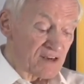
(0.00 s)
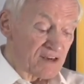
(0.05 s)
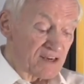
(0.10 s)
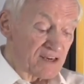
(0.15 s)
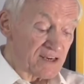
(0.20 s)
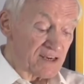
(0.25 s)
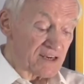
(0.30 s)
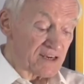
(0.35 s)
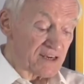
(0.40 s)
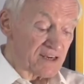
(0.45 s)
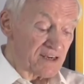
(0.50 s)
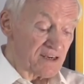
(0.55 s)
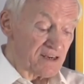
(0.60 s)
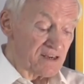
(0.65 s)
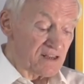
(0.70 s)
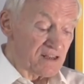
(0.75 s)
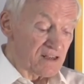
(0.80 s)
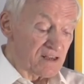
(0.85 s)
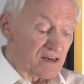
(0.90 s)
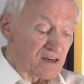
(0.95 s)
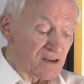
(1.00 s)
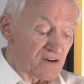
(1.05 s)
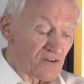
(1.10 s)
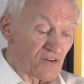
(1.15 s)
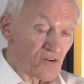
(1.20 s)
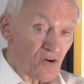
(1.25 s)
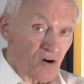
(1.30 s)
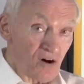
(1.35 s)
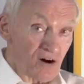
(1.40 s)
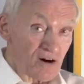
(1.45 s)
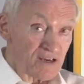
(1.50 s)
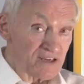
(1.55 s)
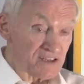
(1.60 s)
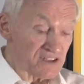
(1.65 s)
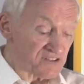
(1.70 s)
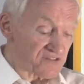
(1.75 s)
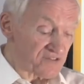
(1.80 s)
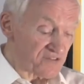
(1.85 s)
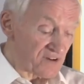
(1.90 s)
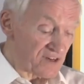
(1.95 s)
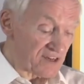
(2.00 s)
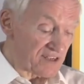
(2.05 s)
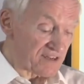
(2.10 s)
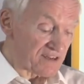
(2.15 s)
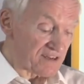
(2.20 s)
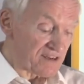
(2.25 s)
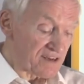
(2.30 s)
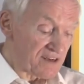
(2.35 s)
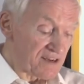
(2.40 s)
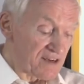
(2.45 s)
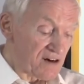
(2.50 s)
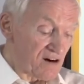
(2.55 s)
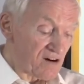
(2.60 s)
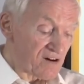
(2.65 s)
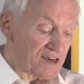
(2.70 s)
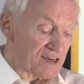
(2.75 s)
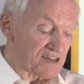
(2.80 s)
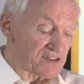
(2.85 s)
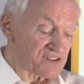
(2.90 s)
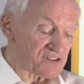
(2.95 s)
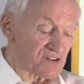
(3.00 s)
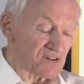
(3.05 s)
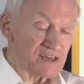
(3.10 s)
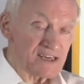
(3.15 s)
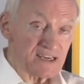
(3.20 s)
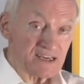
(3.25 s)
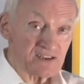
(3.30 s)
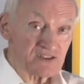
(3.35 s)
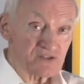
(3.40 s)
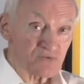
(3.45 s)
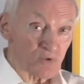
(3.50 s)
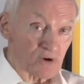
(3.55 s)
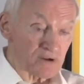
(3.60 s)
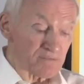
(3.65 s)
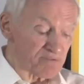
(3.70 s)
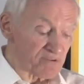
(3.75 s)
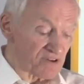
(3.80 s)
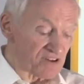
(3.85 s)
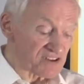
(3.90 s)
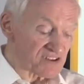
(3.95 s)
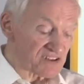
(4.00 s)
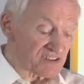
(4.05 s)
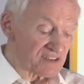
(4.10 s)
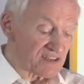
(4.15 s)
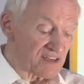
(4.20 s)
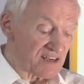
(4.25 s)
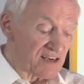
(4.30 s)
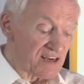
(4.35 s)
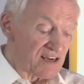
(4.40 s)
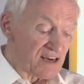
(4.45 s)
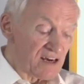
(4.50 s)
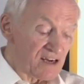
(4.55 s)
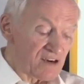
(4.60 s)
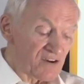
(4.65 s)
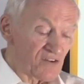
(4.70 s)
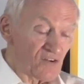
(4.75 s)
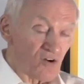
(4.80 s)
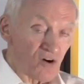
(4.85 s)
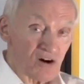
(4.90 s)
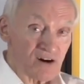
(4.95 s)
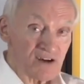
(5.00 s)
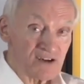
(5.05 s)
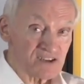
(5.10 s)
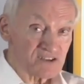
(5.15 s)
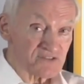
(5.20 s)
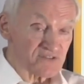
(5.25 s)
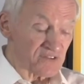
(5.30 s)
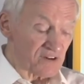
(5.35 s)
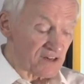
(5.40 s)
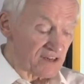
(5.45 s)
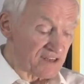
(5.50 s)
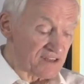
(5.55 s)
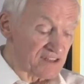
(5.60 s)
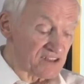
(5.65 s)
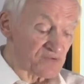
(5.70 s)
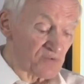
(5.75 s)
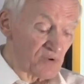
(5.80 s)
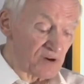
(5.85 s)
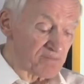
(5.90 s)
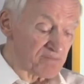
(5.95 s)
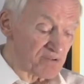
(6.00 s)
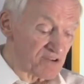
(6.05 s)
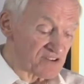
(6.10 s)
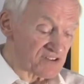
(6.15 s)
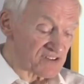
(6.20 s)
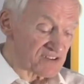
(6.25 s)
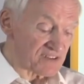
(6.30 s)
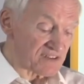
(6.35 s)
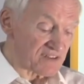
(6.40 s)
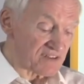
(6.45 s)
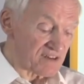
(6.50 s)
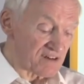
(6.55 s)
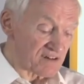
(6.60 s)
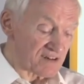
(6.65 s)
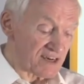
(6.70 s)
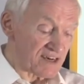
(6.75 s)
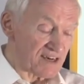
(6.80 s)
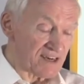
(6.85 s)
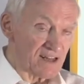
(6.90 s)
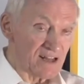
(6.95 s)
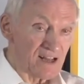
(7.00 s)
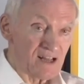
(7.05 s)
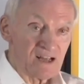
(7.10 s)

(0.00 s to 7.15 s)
he, nor his friend. Okay, so he is one person, nor his friend is one person, okay?